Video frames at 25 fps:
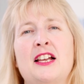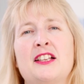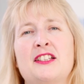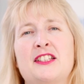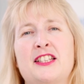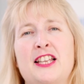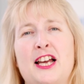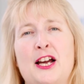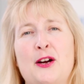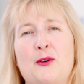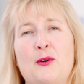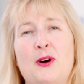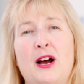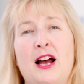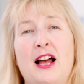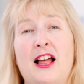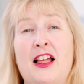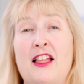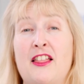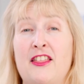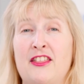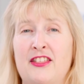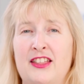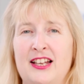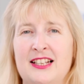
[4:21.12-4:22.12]
So
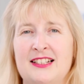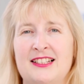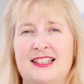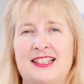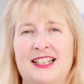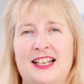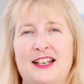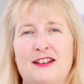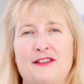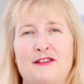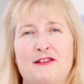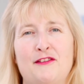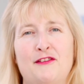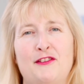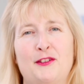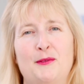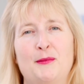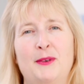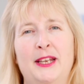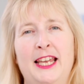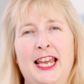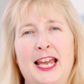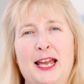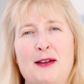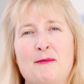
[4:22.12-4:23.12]
that's it
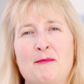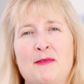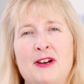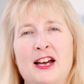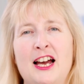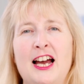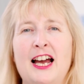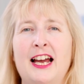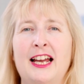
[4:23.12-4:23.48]
from Kim